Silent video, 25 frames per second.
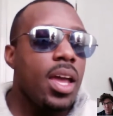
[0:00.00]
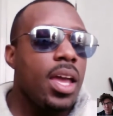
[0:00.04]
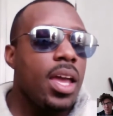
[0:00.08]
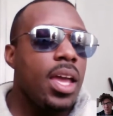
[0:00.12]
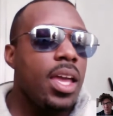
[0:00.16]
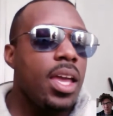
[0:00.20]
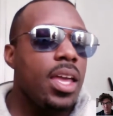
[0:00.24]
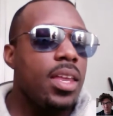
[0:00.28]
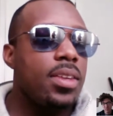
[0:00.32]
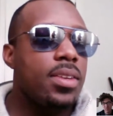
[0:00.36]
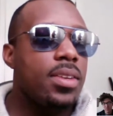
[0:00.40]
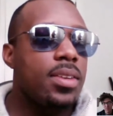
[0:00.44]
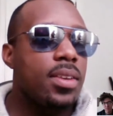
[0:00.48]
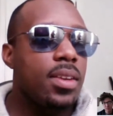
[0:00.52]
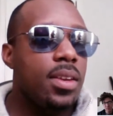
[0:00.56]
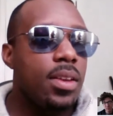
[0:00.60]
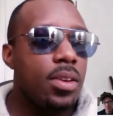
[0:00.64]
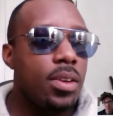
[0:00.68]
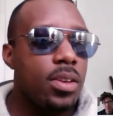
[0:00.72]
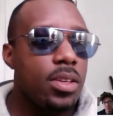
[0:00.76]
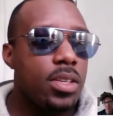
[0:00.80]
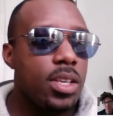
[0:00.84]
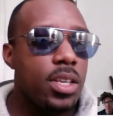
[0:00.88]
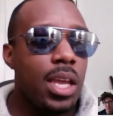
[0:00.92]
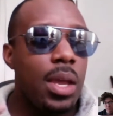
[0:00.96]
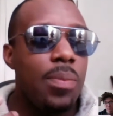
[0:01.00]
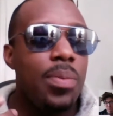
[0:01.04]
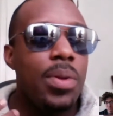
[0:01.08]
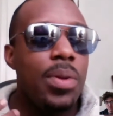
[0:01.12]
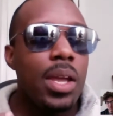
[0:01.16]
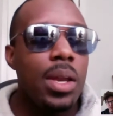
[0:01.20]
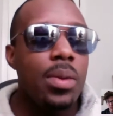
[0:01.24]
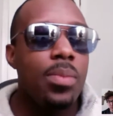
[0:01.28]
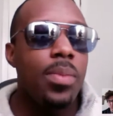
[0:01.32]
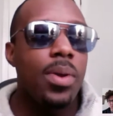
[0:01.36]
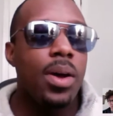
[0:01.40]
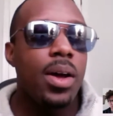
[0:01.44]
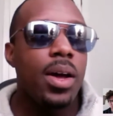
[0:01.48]
is just keeping
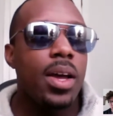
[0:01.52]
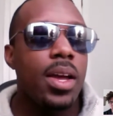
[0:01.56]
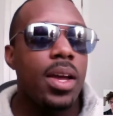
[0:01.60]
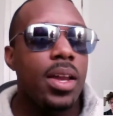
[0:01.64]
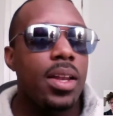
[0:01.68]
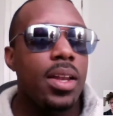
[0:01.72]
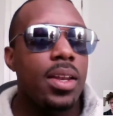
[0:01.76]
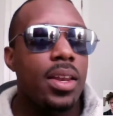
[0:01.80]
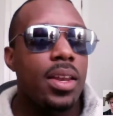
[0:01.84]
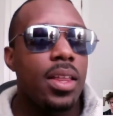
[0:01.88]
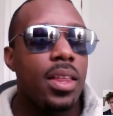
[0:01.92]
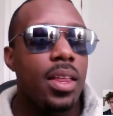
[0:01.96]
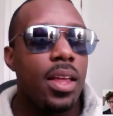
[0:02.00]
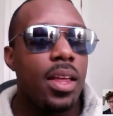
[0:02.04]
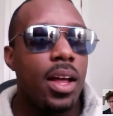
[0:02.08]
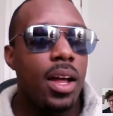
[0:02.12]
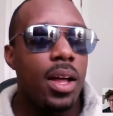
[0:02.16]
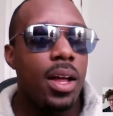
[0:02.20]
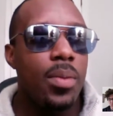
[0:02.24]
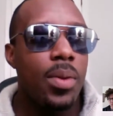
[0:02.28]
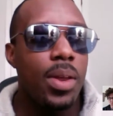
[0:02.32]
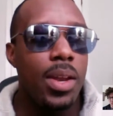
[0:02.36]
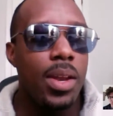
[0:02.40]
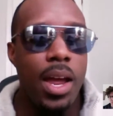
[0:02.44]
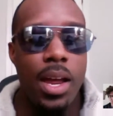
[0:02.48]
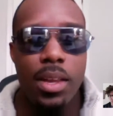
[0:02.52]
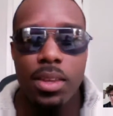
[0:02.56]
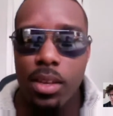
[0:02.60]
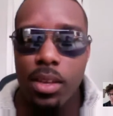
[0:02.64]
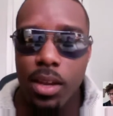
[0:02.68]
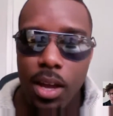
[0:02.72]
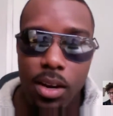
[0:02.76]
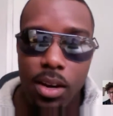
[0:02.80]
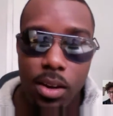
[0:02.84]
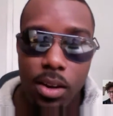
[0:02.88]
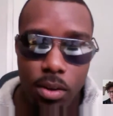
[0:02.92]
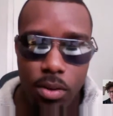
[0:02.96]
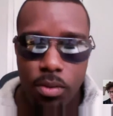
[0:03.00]
in mind. Um, and I had to
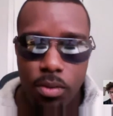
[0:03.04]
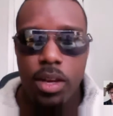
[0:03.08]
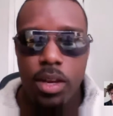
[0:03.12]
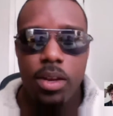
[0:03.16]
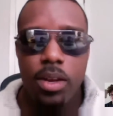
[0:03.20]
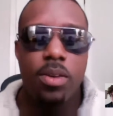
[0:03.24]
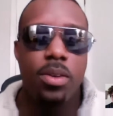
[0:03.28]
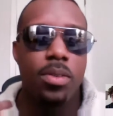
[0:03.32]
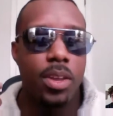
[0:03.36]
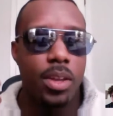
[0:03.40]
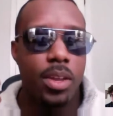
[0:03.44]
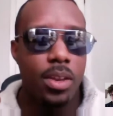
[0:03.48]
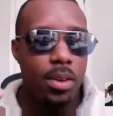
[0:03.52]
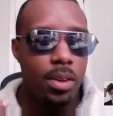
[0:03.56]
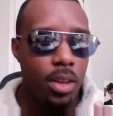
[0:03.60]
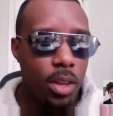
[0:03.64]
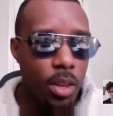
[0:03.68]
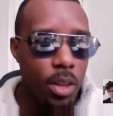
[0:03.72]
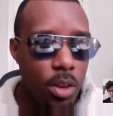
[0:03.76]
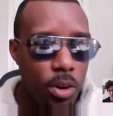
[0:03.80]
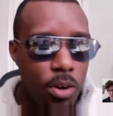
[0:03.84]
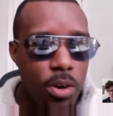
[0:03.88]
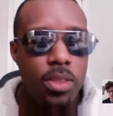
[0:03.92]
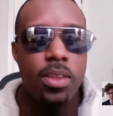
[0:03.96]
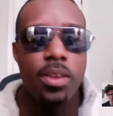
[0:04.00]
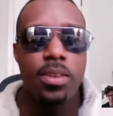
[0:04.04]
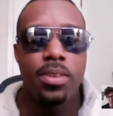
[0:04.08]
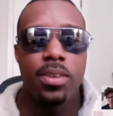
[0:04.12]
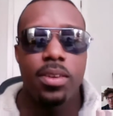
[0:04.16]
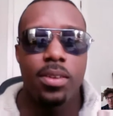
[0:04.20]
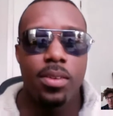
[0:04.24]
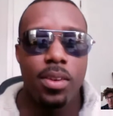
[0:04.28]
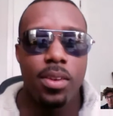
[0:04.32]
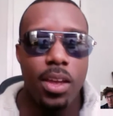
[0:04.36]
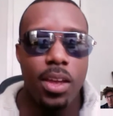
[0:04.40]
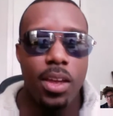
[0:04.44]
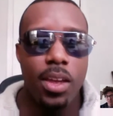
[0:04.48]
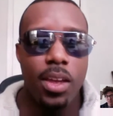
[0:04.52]
kind of like learn this
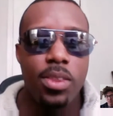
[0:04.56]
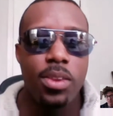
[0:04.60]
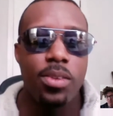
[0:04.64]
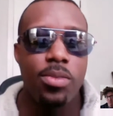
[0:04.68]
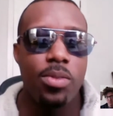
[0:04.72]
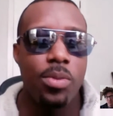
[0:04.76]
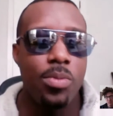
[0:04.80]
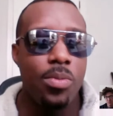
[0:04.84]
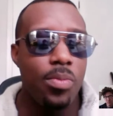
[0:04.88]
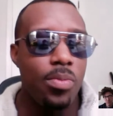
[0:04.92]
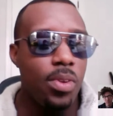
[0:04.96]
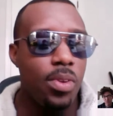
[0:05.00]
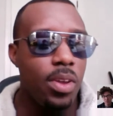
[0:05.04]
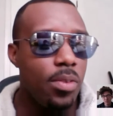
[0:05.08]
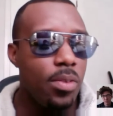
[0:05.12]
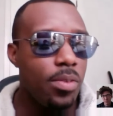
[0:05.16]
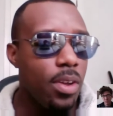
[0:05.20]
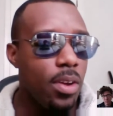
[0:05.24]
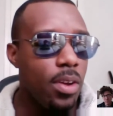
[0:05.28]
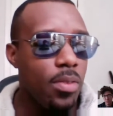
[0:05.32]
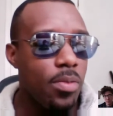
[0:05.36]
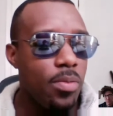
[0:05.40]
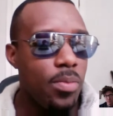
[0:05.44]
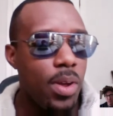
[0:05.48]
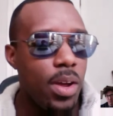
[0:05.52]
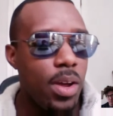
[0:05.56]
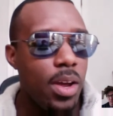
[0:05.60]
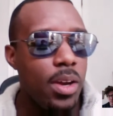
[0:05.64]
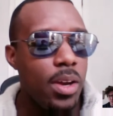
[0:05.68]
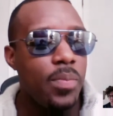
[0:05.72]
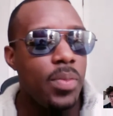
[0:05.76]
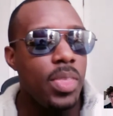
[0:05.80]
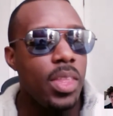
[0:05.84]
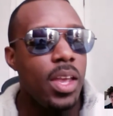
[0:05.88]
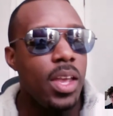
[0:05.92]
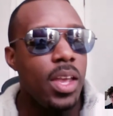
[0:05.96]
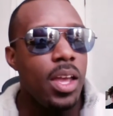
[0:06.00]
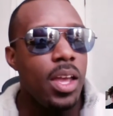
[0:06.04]
and get into this room of, of
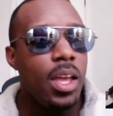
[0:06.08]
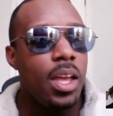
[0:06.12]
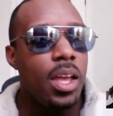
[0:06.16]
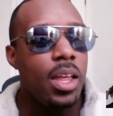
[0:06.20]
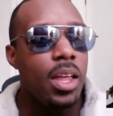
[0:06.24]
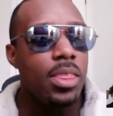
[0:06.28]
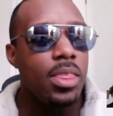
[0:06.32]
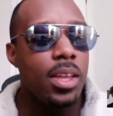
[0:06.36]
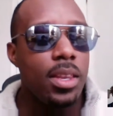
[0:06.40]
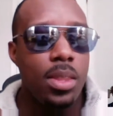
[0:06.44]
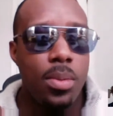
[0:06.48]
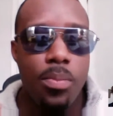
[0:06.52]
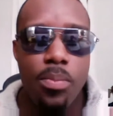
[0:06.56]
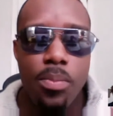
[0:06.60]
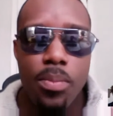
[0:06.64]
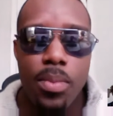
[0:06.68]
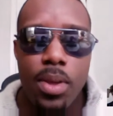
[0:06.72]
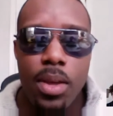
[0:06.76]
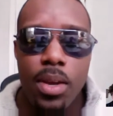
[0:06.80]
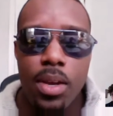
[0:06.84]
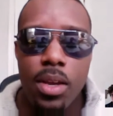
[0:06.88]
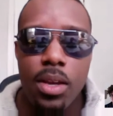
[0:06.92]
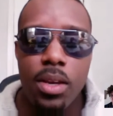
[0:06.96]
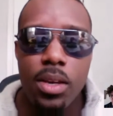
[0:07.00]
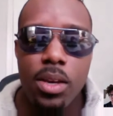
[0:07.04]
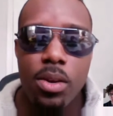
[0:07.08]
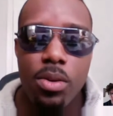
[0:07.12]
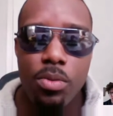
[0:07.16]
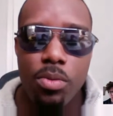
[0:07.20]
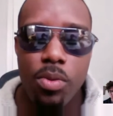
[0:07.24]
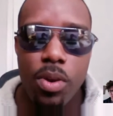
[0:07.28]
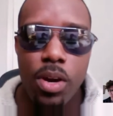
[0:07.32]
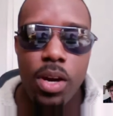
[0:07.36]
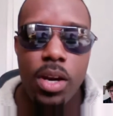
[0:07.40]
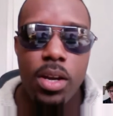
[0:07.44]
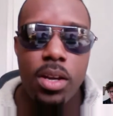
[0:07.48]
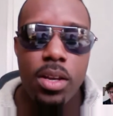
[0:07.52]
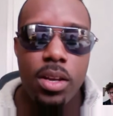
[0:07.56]
mine that the minute you
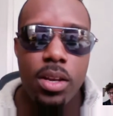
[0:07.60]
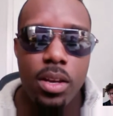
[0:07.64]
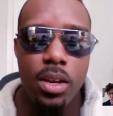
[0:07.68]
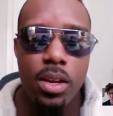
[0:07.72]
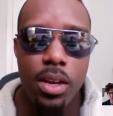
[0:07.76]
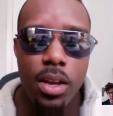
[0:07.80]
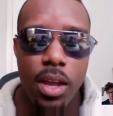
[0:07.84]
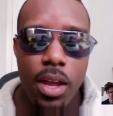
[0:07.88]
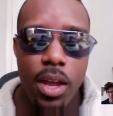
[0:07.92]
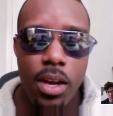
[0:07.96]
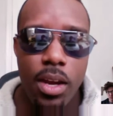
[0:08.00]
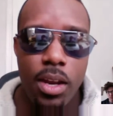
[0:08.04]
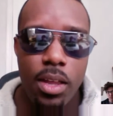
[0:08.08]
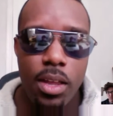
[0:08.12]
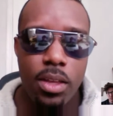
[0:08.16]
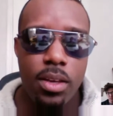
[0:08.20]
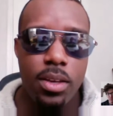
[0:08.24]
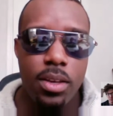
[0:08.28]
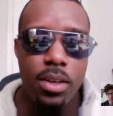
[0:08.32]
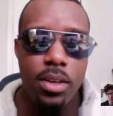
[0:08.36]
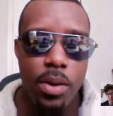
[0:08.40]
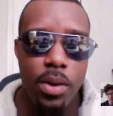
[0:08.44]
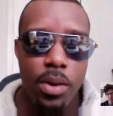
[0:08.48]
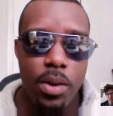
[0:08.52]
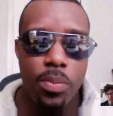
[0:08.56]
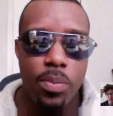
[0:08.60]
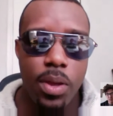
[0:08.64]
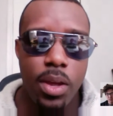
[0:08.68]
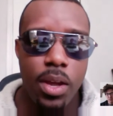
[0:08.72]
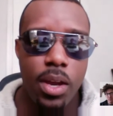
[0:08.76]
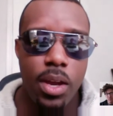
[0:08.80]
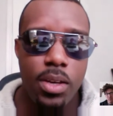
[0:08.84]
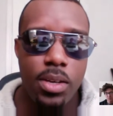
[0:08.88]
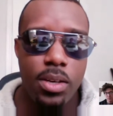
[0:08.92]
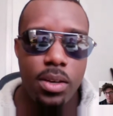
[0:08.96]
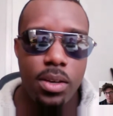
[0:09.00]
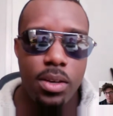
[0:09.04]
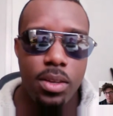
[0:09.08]
write anything down on the
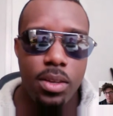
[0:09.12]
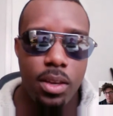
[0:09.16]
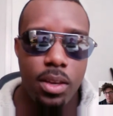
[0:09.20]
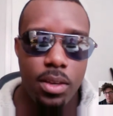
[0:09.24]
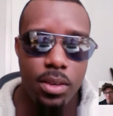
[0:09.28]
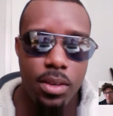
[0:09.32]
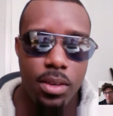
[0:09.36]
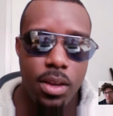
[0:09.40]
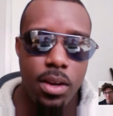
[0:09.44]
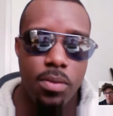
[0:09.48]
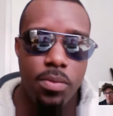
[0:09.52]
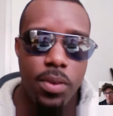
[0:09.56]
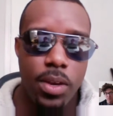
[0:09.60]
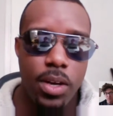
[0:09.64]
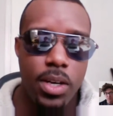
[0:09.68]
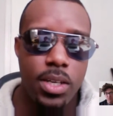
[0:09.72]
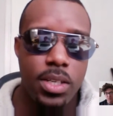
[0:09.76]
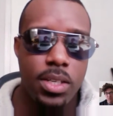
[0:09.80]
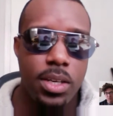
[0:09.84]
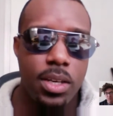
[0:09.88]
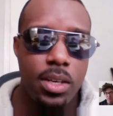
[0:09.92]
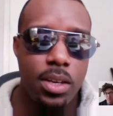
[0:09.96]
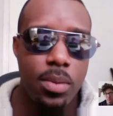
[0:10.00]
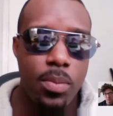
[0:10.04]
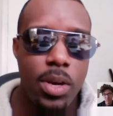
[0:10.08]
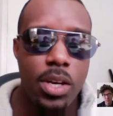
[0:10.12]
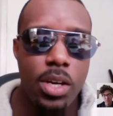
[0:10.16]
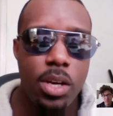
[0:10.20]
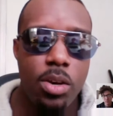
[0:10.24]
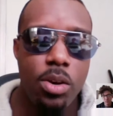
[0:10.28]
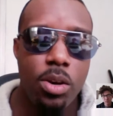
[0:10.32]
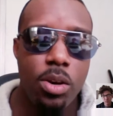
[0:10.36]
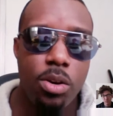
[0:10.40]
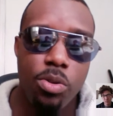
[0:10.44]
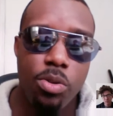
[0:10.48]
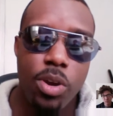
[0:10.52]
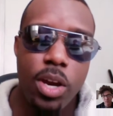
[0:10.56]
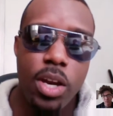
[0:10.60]
page that's nonfiction, the minute you
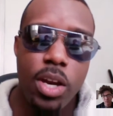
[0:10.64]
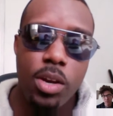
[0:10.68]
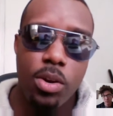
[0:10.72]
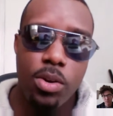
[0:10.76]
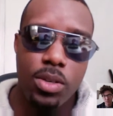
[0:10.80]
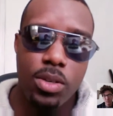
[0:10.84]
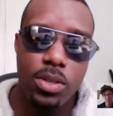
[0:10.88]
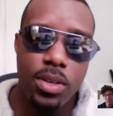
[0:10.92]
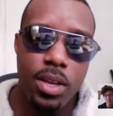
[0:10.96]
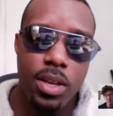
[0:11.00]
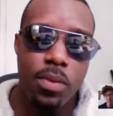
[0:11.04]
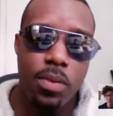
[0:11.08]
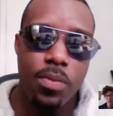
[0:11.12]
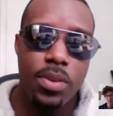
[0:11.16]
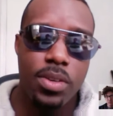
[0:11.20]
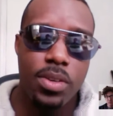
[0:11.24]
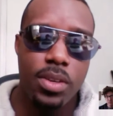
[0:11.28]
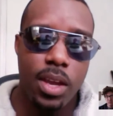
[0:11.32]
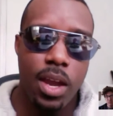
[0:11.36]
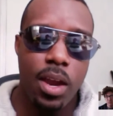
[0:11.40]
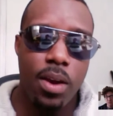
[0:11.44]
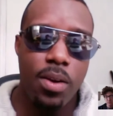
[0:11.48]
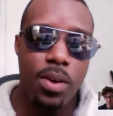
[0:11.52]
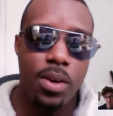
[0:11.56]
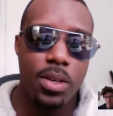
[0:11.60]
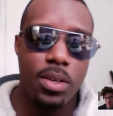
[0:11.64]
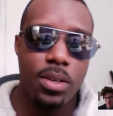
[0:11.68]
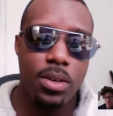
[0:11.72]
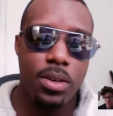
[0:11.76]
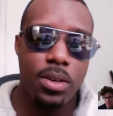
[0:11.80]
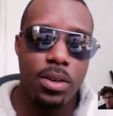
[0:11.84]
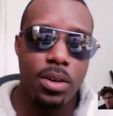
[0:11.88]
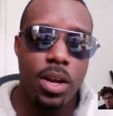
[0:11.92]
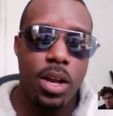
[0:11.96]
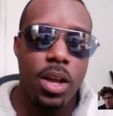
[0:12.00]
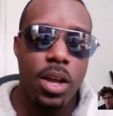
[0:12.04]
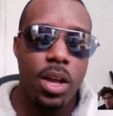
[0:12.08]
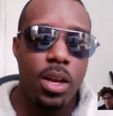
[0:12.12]
create yourself as a
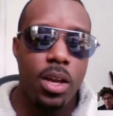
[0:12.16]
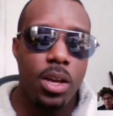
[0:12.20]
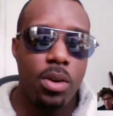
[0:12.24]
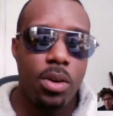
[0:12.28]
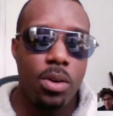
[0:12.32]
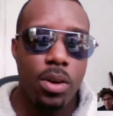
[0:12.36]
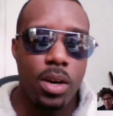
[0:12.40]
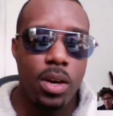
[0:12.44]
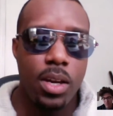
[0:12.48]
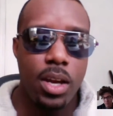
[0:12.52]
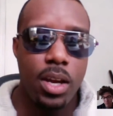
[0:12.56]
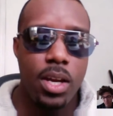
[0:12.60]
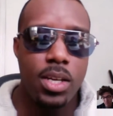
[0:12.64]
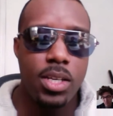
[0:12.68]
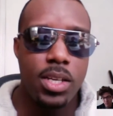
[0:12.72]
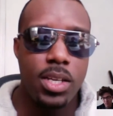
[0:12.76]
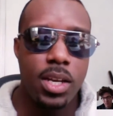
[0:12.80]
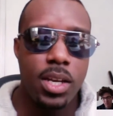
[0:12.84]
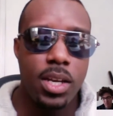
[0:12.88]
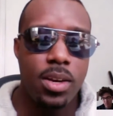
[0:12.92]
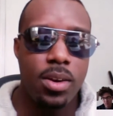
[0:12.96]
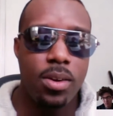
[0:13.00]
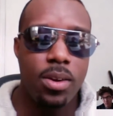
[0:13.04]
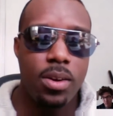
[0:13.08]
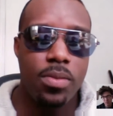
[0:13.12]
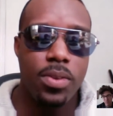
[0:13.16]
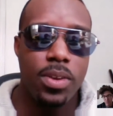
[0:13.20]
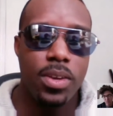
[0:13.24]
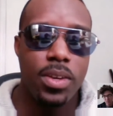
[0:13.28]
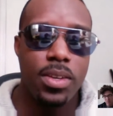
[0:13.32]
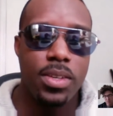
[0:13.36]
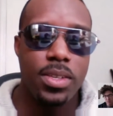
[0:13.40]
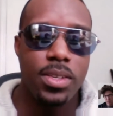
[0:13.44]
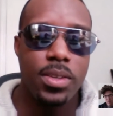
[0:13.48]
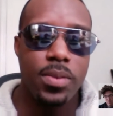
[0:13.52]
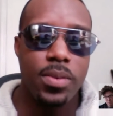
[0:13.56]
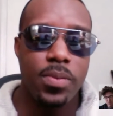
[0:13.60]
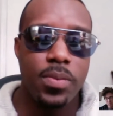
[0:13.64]
character, you're engaging in
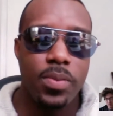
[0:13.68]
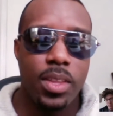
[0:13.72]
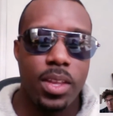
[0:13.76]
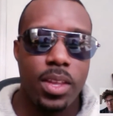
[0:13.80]
artifice.